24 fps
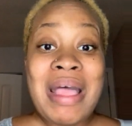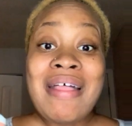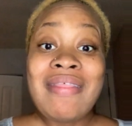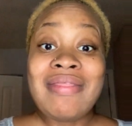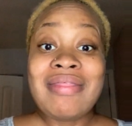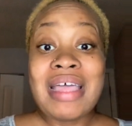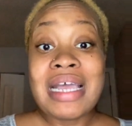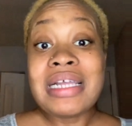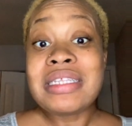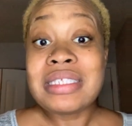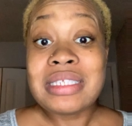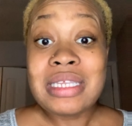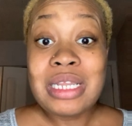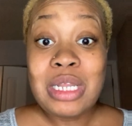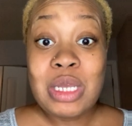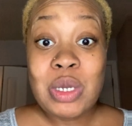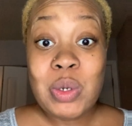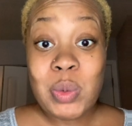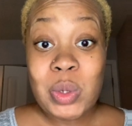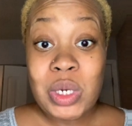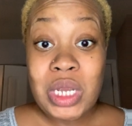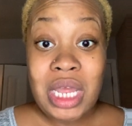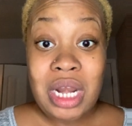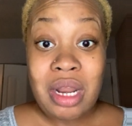that's the look
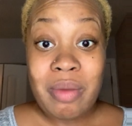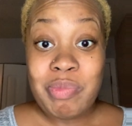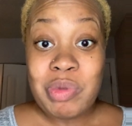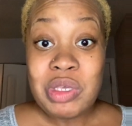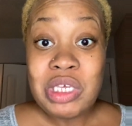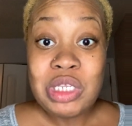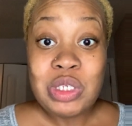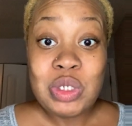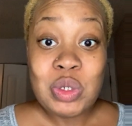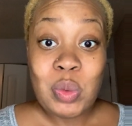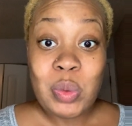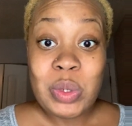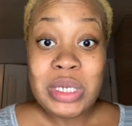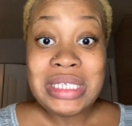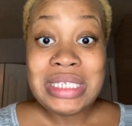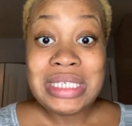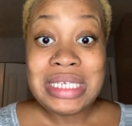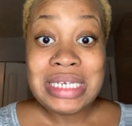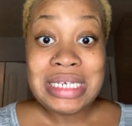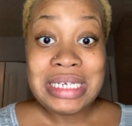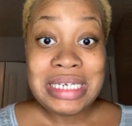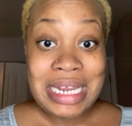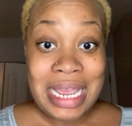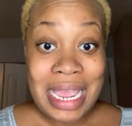we're going to be doing
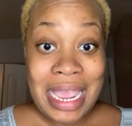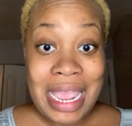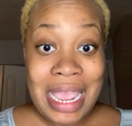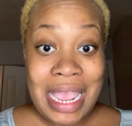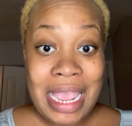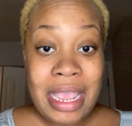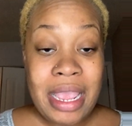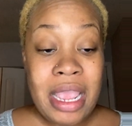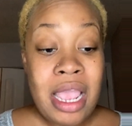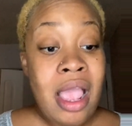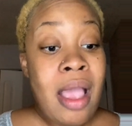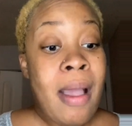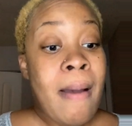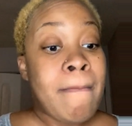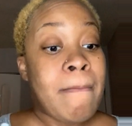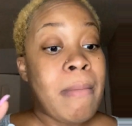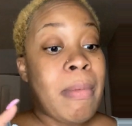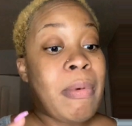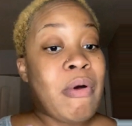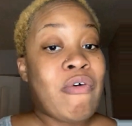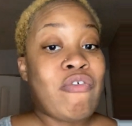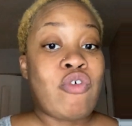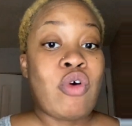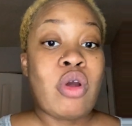today.
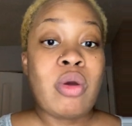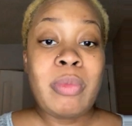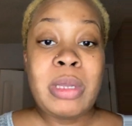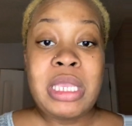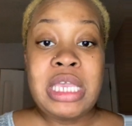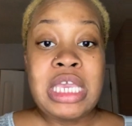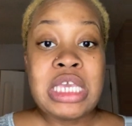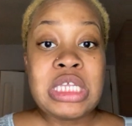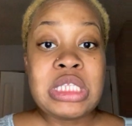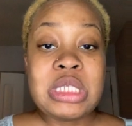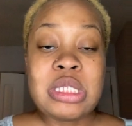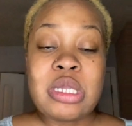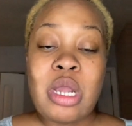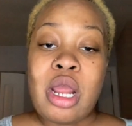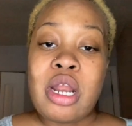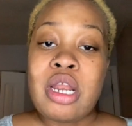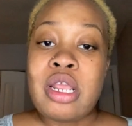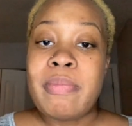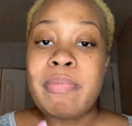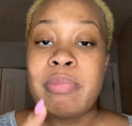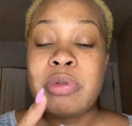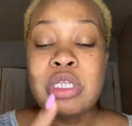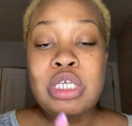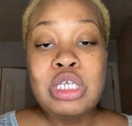Before we get
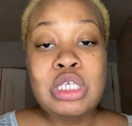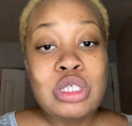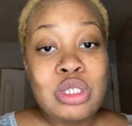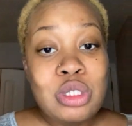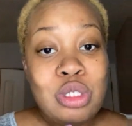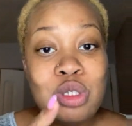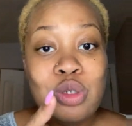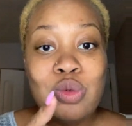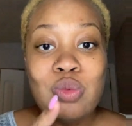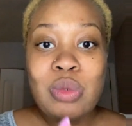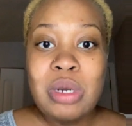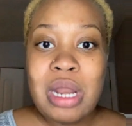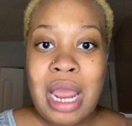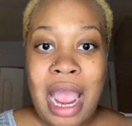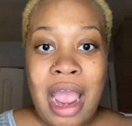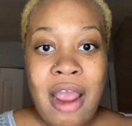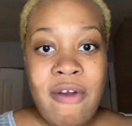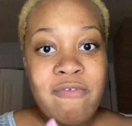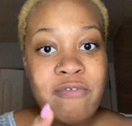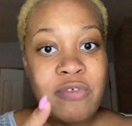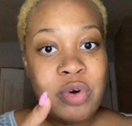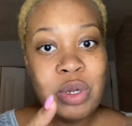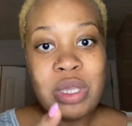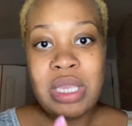started, please do not
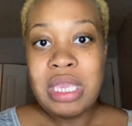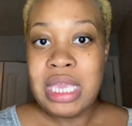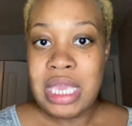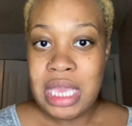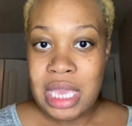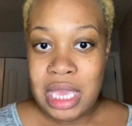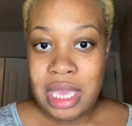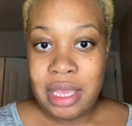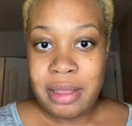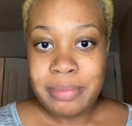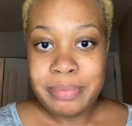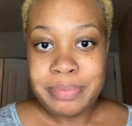forget,